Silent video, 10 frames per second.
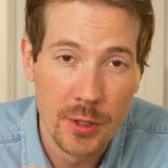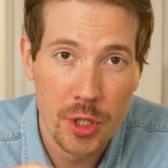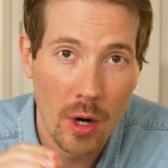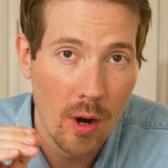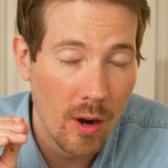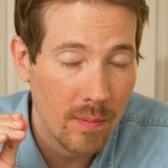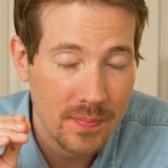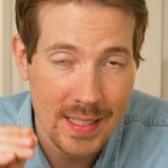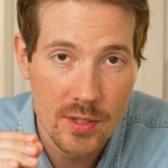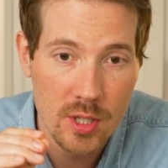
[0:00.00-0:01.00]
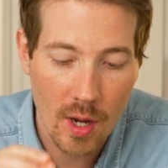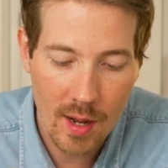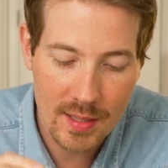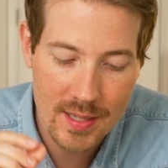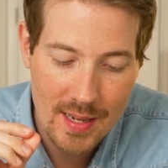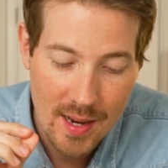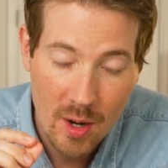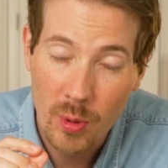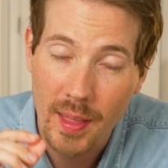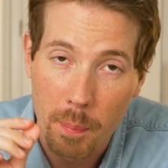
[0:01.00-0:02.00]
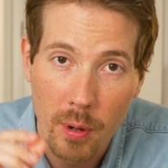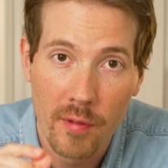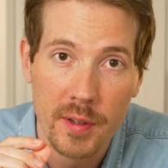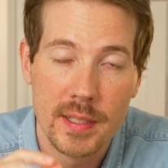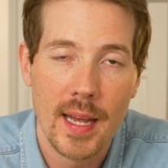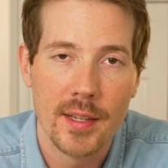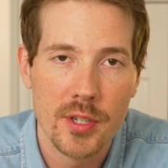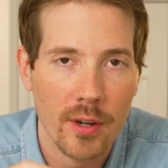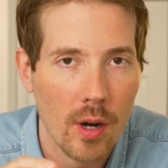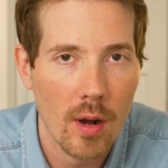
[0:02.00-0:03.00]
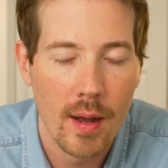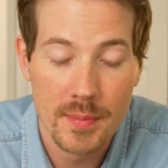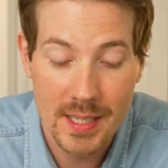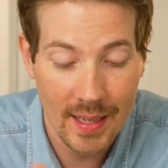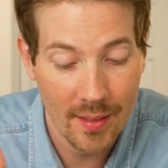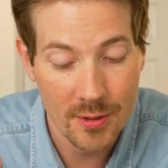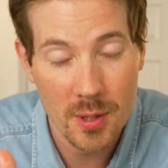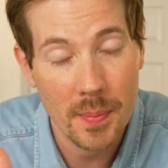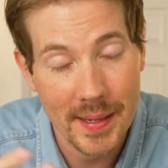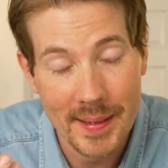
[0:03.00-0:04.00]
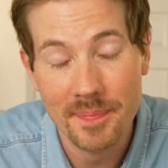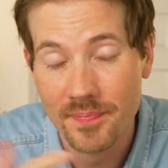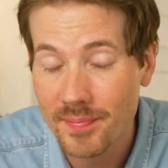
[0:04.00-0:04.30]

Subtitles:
char and sauce with that perfect texture, it all comes together to be